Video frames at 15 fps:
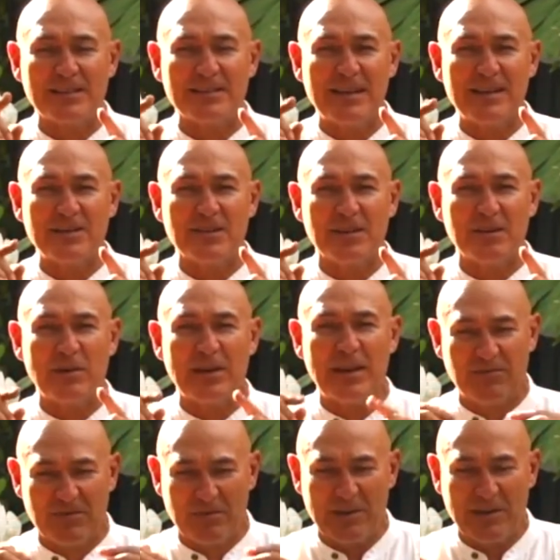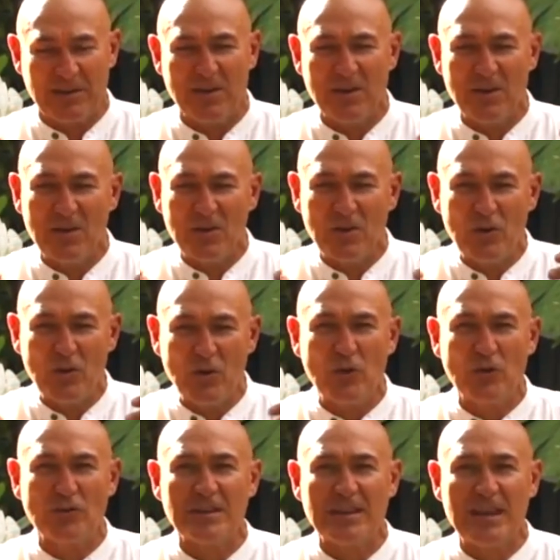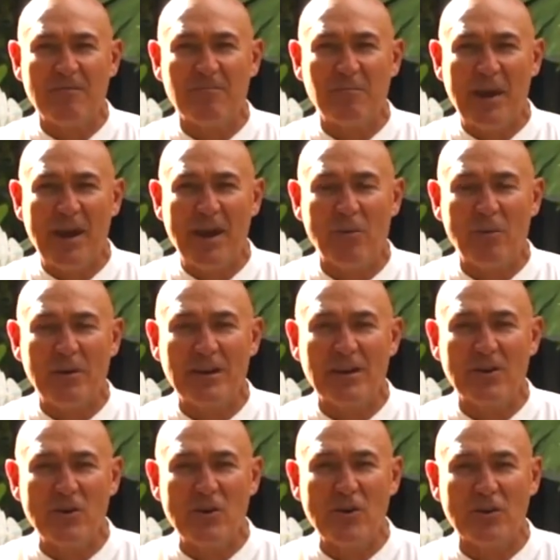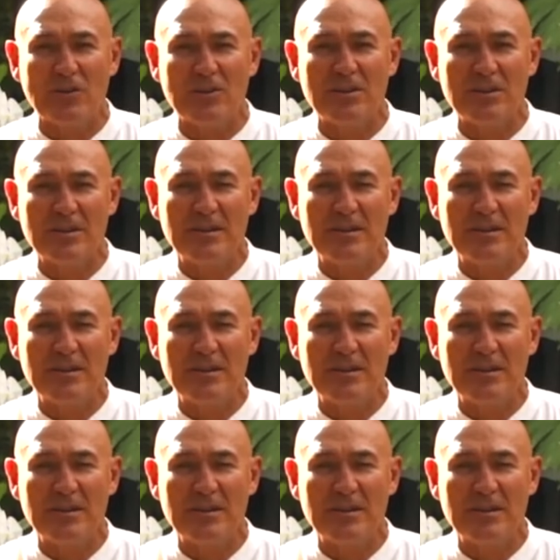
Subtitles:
It's energy. We have to be earth. To give power, we need earth.